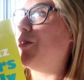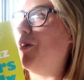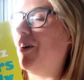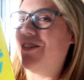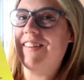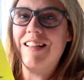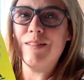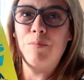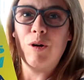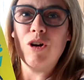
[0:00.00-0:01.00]
god,
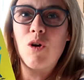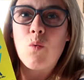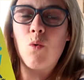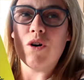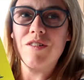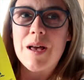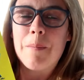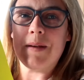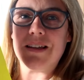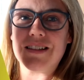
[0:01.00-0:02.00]
this book was
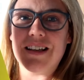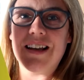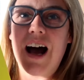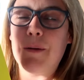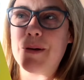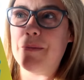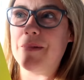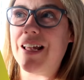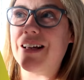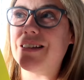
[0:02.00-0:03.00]
amazing. Abby
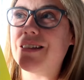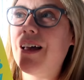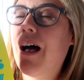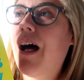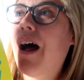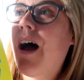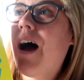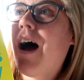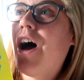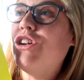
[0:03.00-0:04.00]
Jimenez,
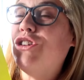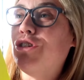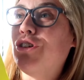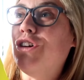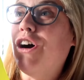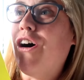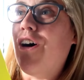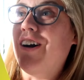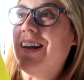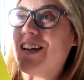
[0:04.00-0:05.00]
you
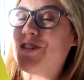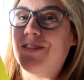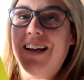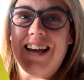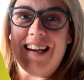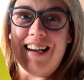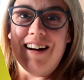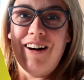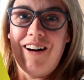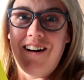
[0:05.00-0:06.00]
are literally,